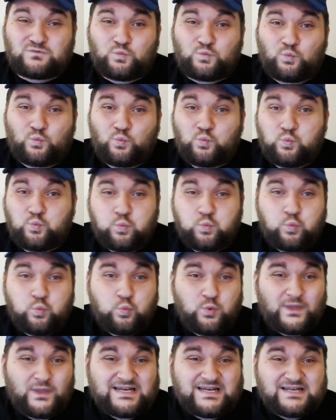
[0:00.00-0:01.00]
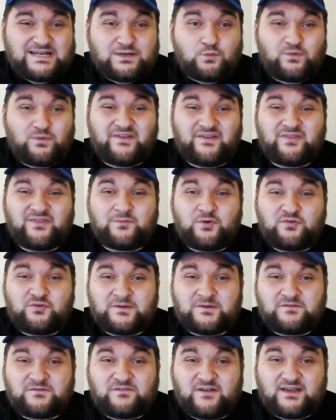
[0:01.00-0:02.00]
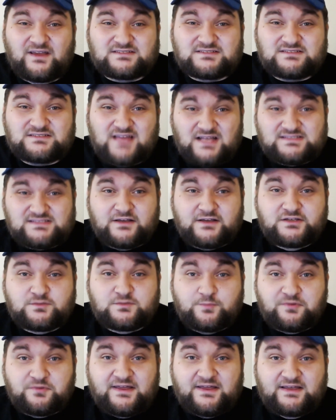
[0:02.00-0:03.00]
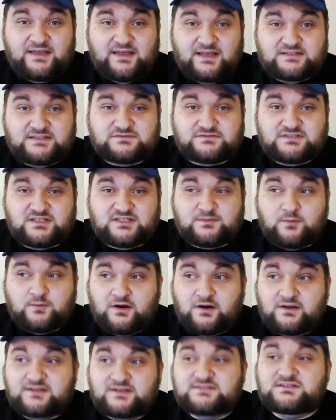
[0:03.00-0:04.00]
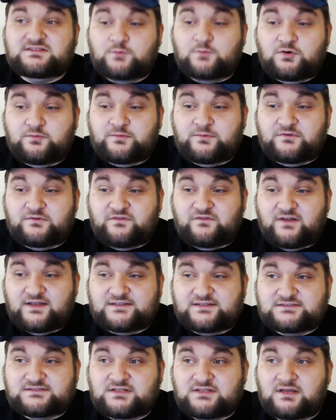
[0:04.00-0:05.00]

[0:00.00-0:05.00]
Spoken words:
we need to win in the movement phase. That's how you play Age of Sigmar, is the movement phase.